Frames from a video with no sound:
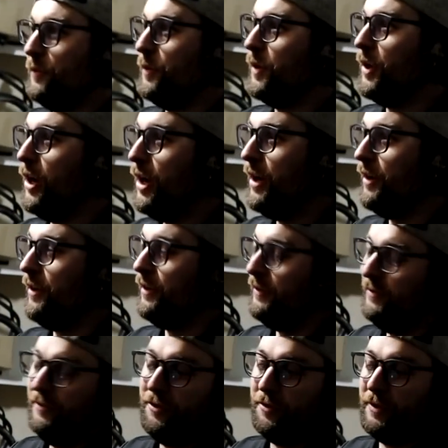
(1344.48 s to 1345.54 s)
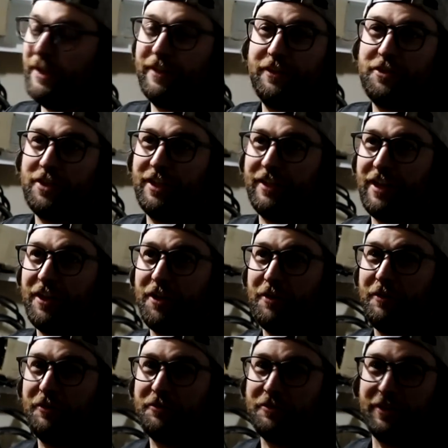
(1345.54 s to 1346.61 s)
we're all doing shit that no
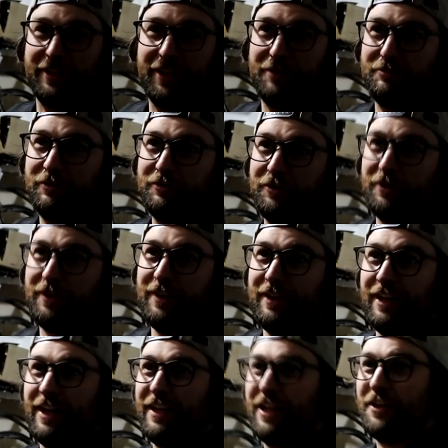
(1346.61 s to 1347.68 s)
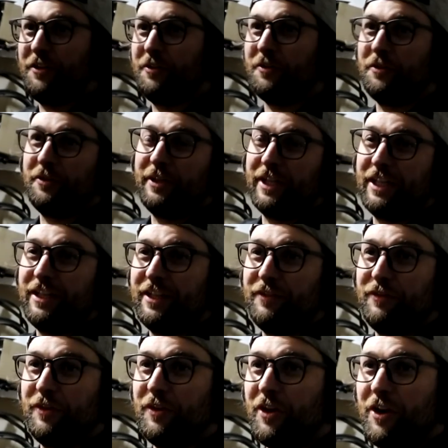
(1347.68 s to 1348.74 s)
one's really done before, and then you're doing it
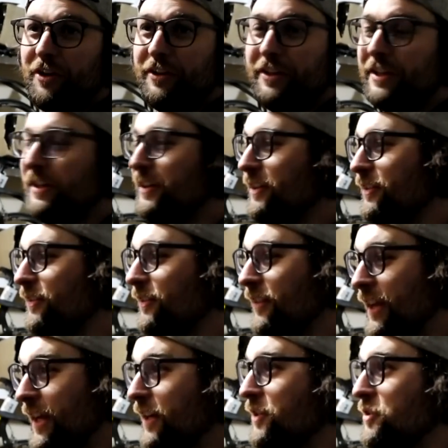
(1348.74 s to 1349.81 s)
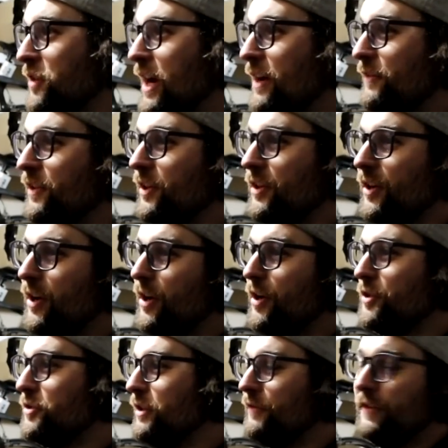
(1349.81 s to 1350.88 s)
even gnarlier, like driving the car,
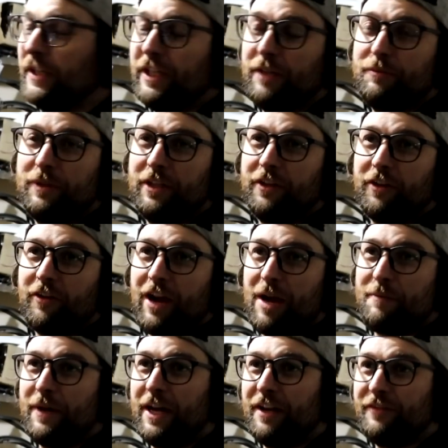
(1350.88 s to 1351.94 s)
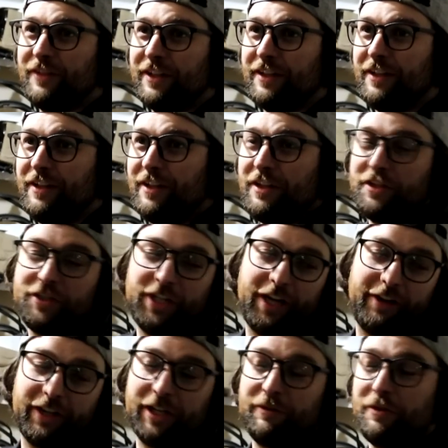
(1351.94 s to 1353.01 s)
drifting it, beating the crap out of it,
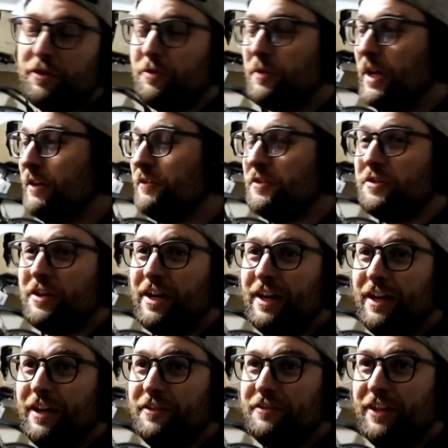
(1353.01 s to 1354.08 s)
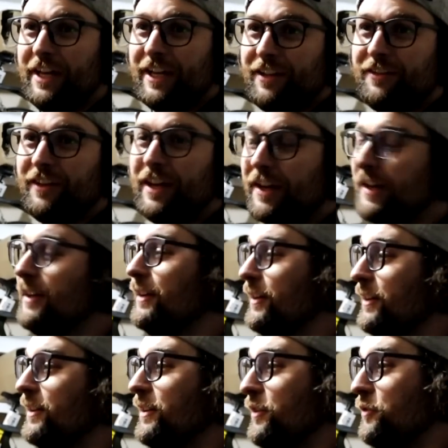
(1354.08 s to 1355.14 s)
sharing it with your wife to drive. Like, it's like
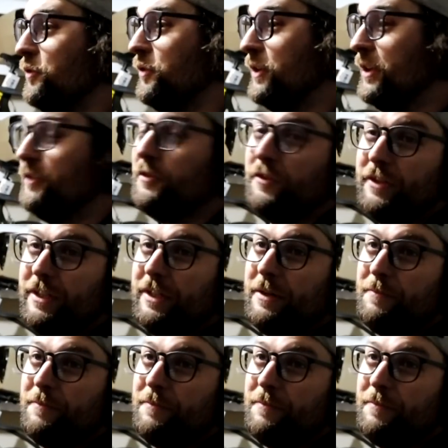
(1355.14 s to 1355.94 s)
for real.